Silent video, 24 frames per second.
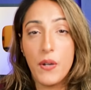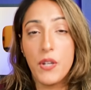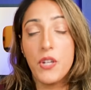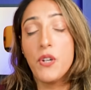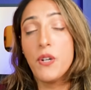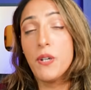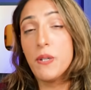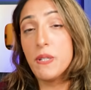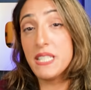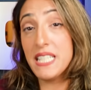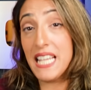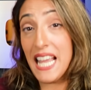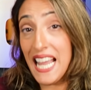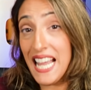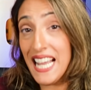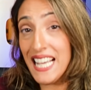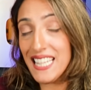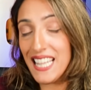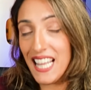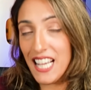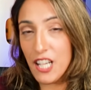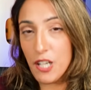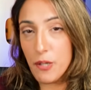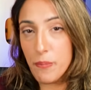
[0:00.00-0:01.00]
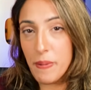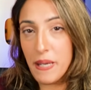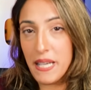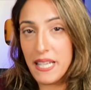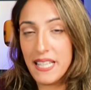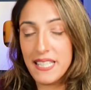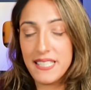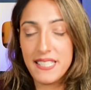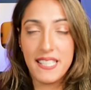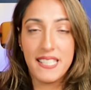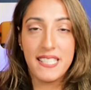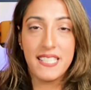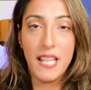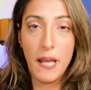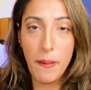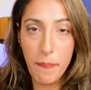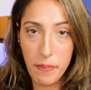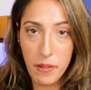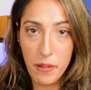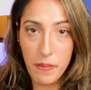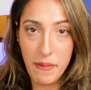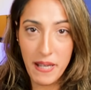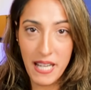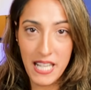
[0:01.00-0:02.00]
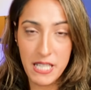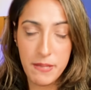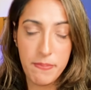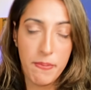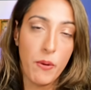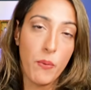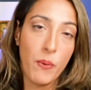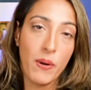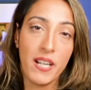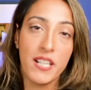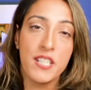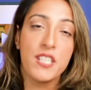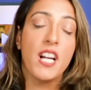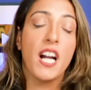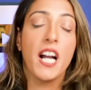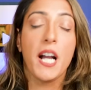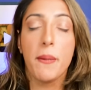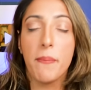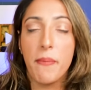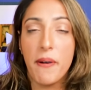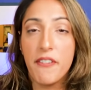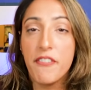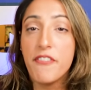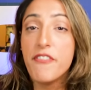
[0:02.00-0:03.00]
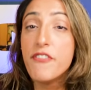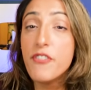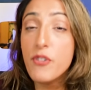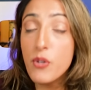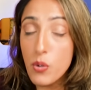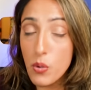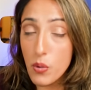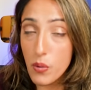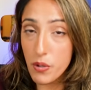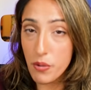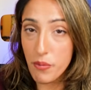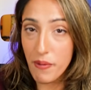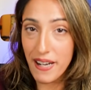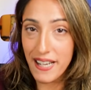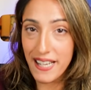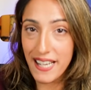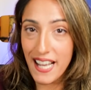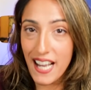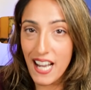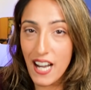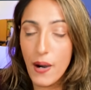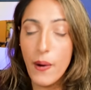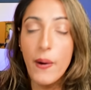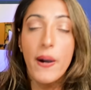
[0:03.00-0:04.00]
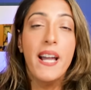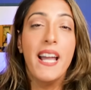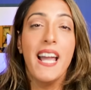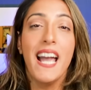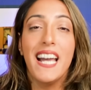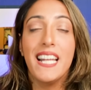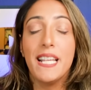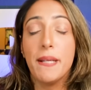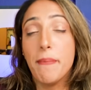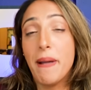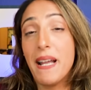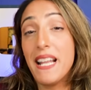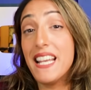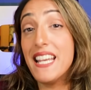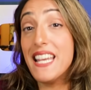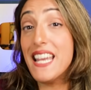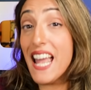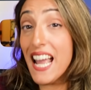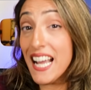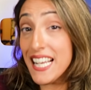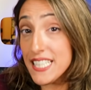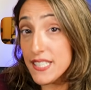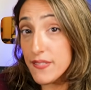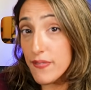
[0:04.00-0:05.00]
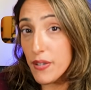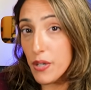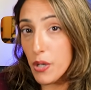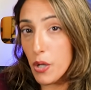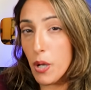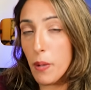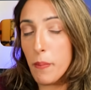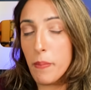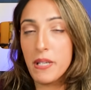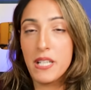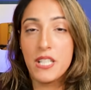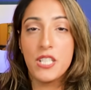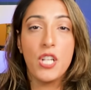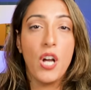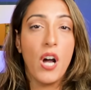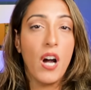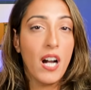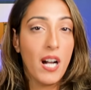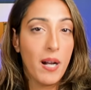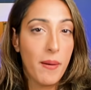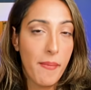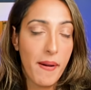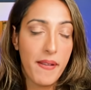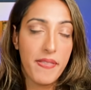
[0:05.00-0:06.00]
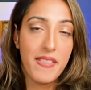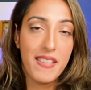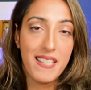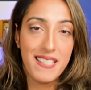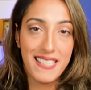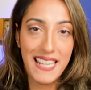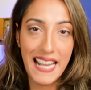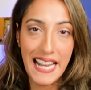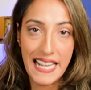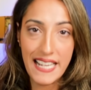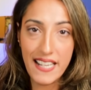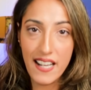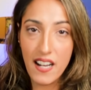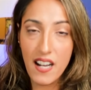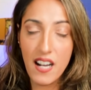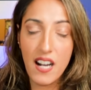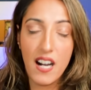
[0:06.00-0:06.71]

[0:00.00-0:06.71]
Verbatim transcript: Now, you can take lycopene as a supplement, but we're going to talk about food right now. And in my next video, I'm going to talk about the data